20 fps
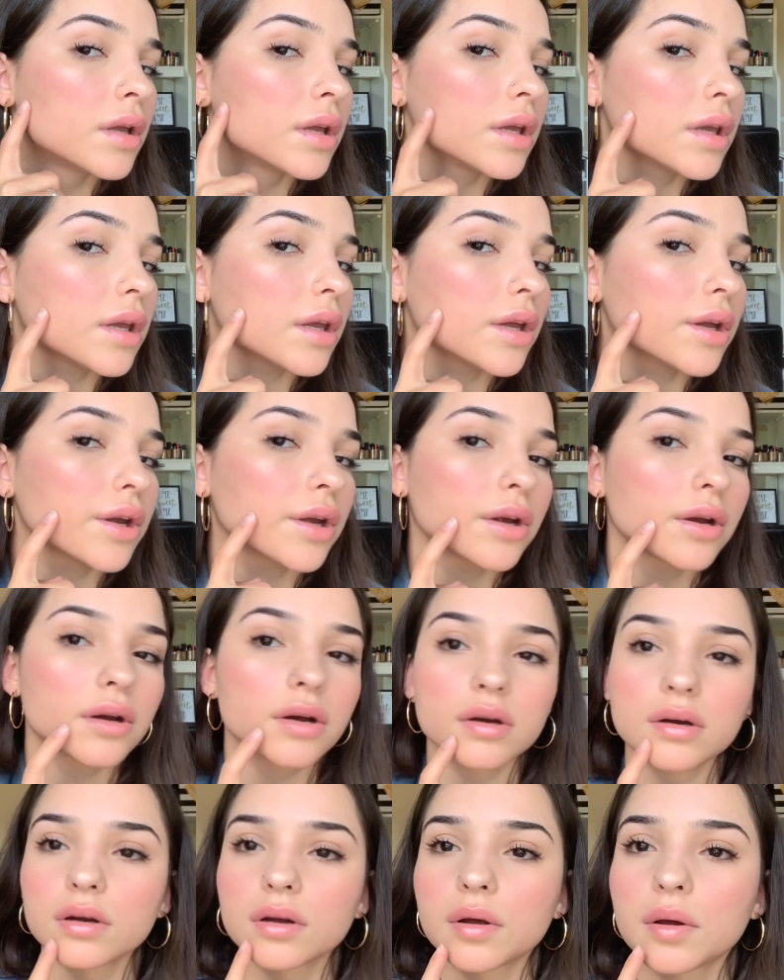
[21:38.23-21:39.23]

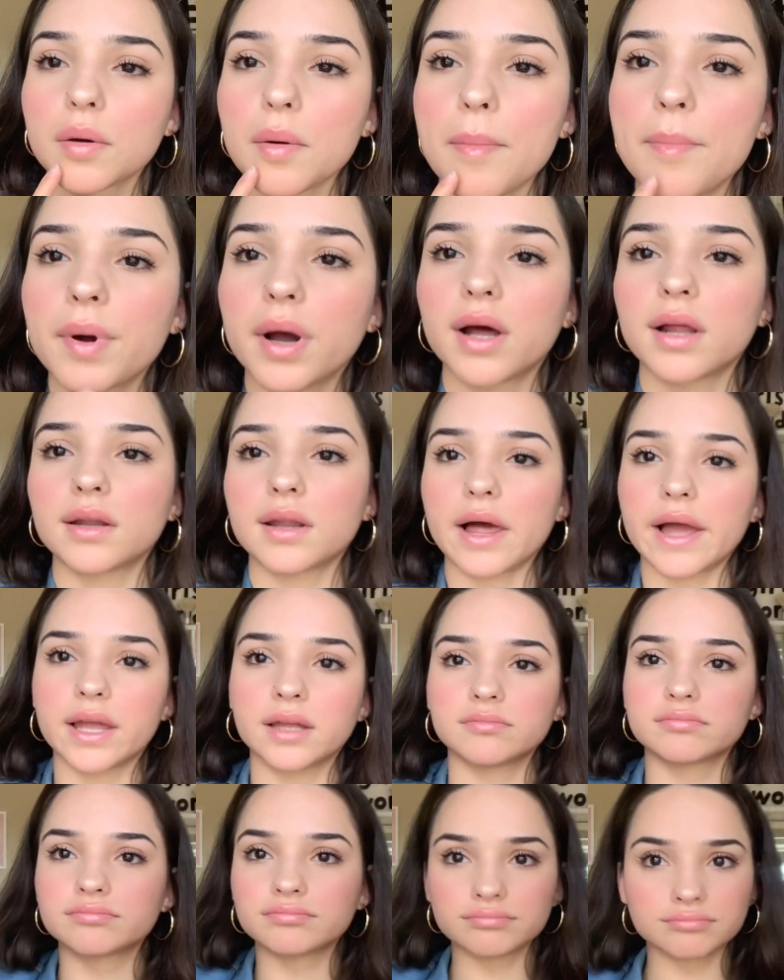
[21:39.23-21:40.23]
here, but
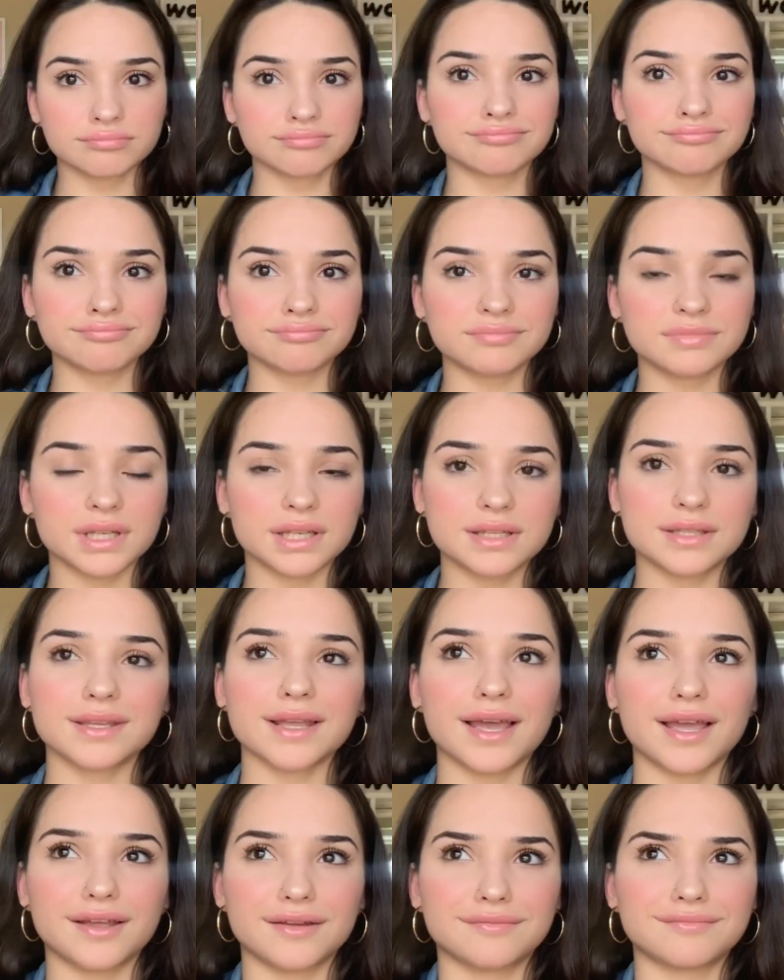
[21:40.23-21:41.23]
like it's
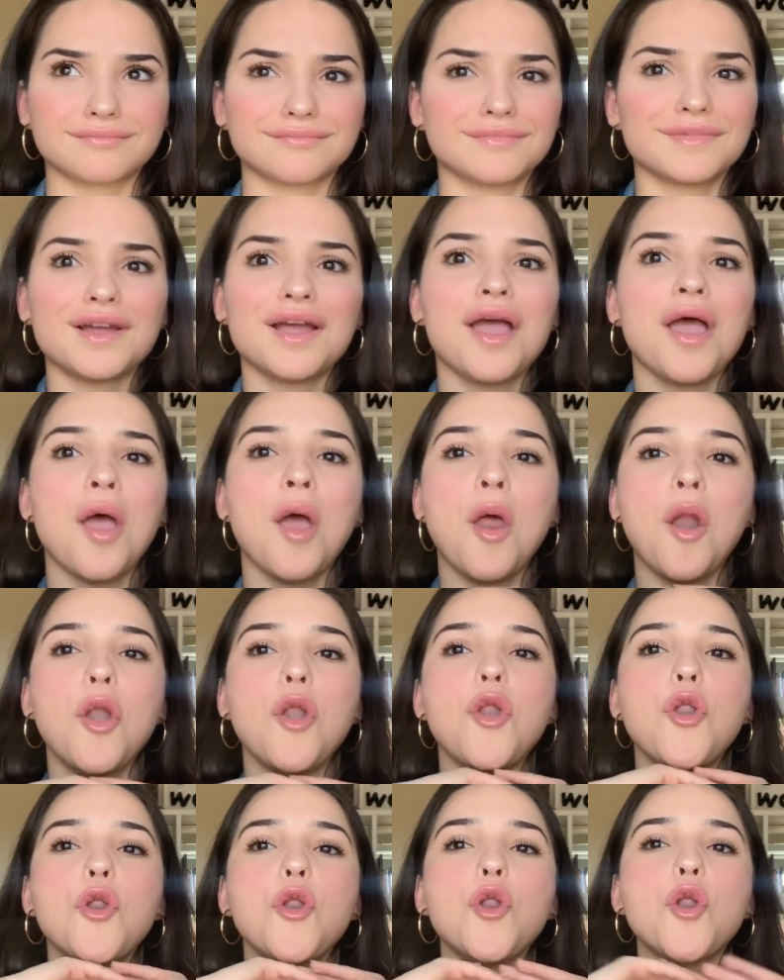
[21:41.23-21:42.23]
like
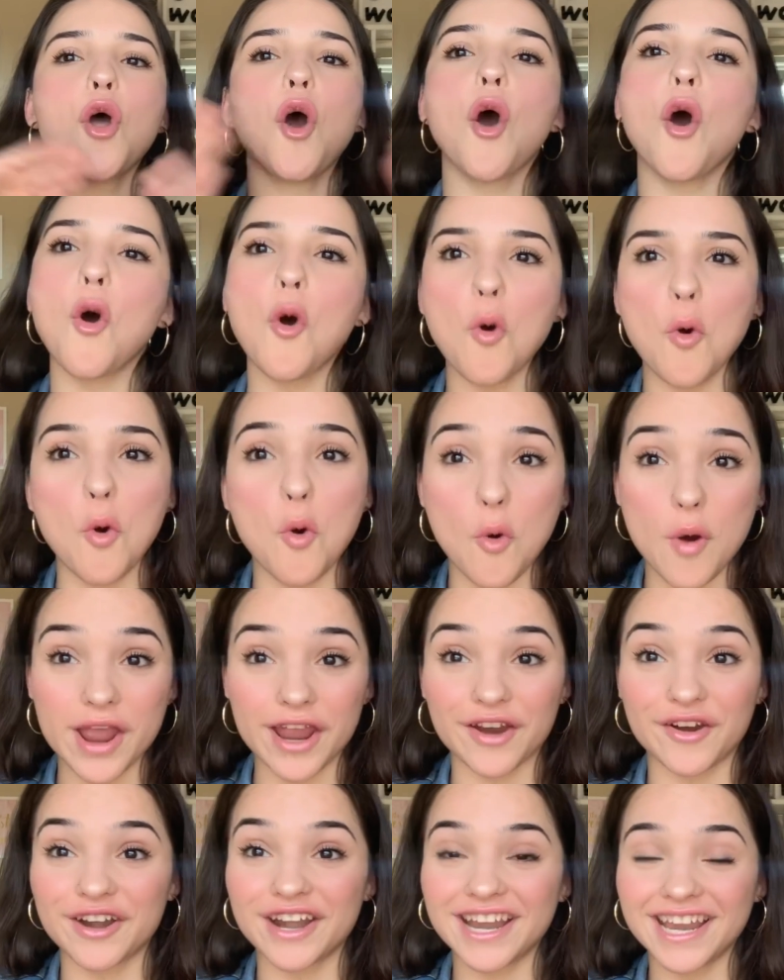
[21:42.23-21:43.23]

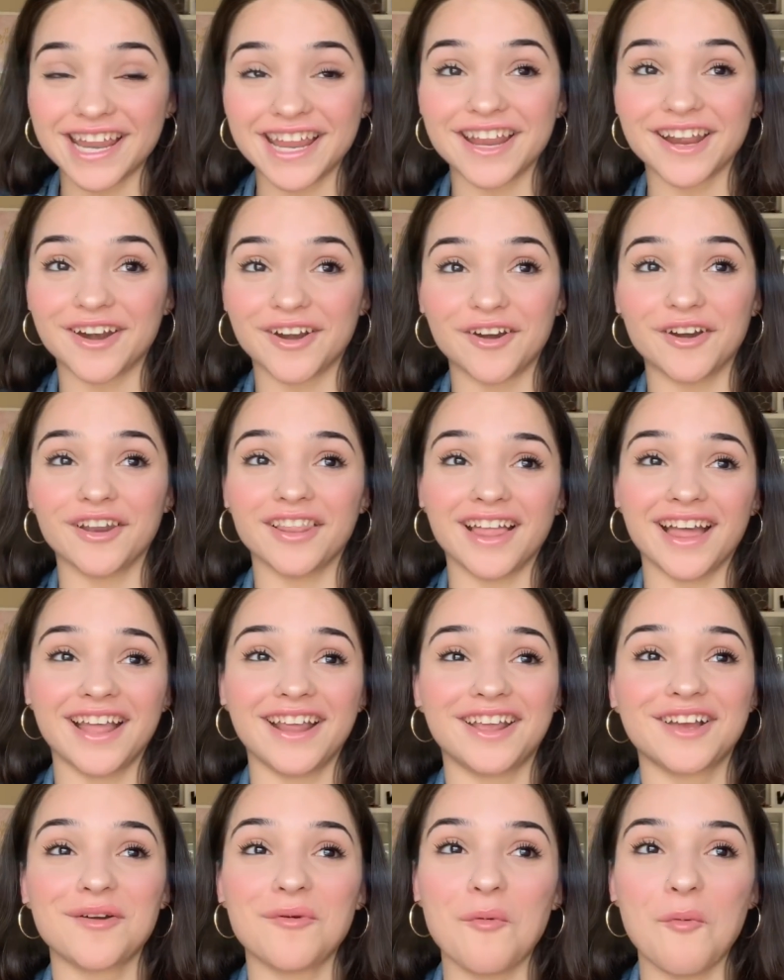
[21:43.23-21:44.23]
nowhere near
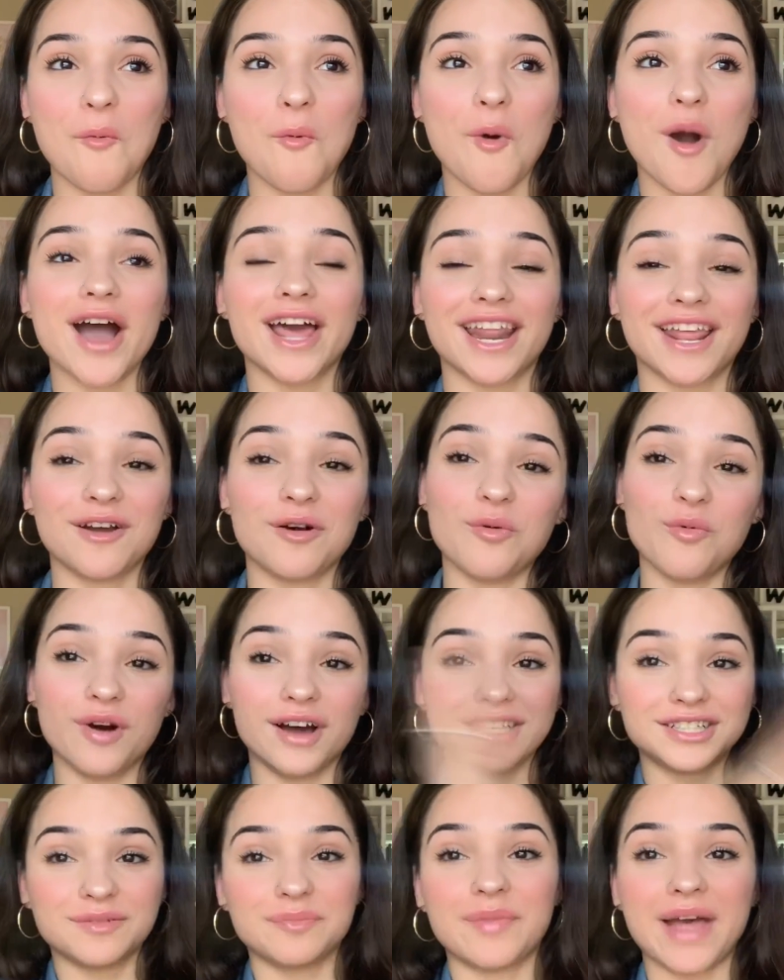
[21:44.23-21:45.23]
like what it
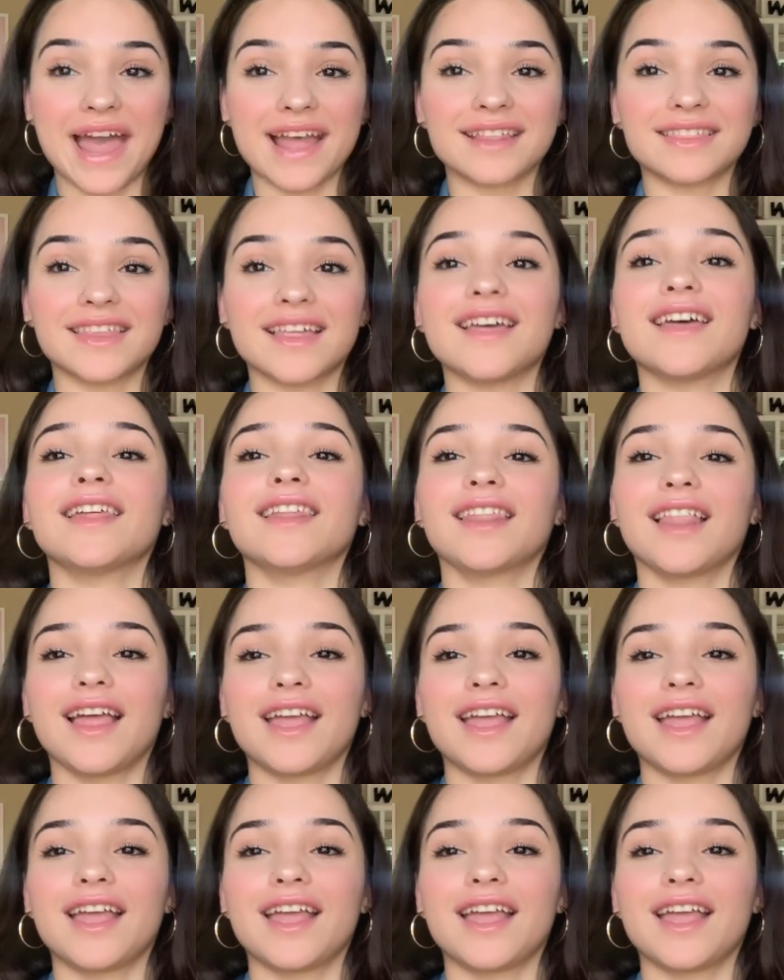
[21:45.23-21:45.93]
was back then.